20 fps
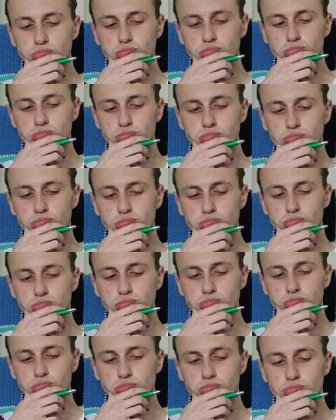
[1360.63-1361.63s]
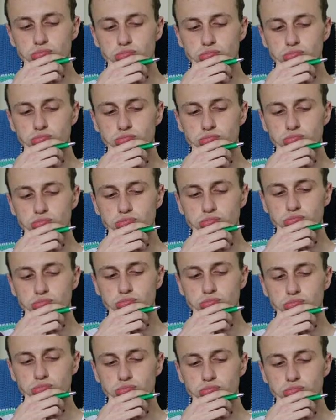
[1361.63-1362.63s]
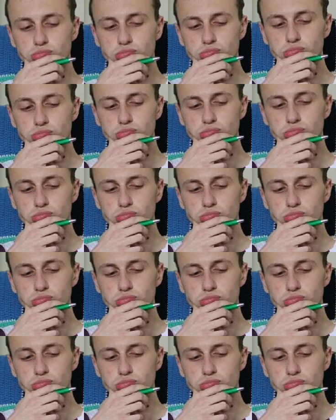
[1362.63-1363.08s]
I respect